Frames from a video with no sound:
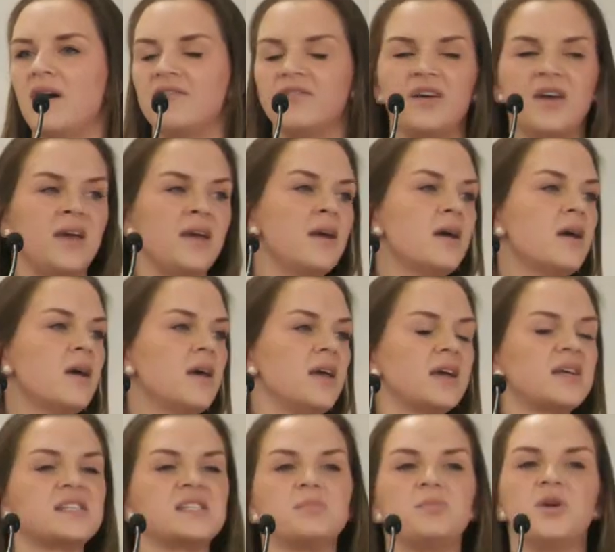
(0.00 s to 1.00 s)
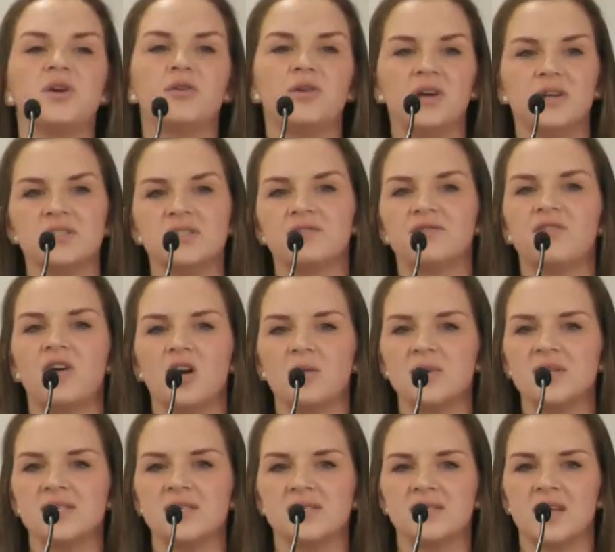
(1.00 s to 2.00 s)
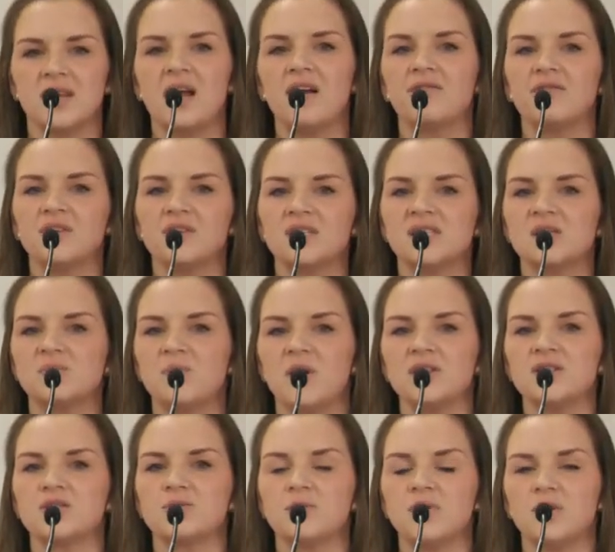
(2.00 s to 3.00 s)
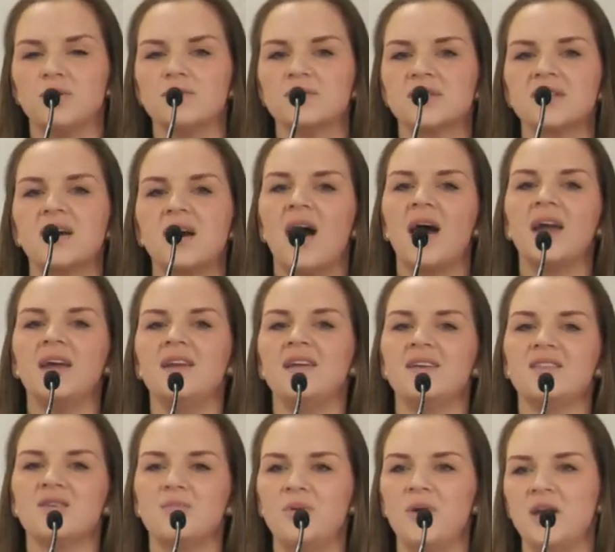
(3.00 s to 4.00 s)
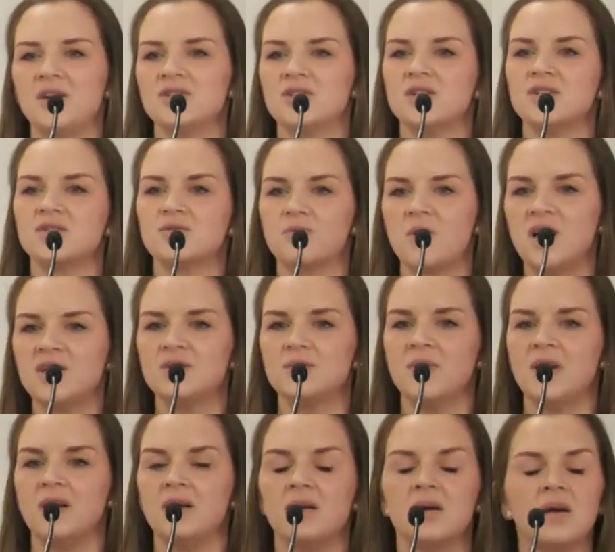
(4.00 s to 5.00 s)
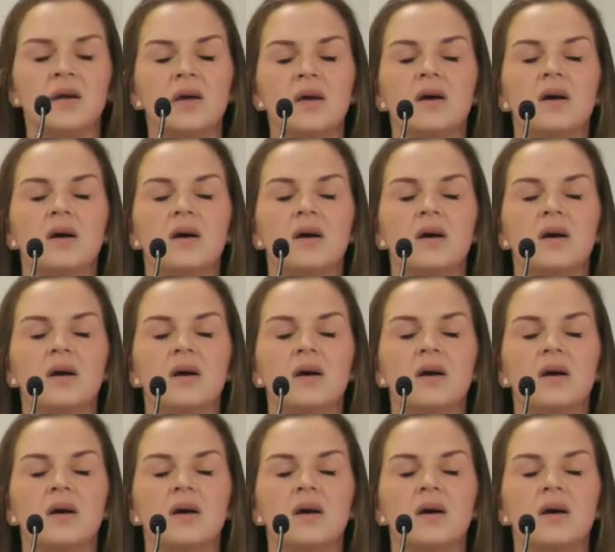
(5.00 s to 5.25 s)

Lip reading: You have a experienced pharmacist at every dispensary who's guiding the patient's regimen.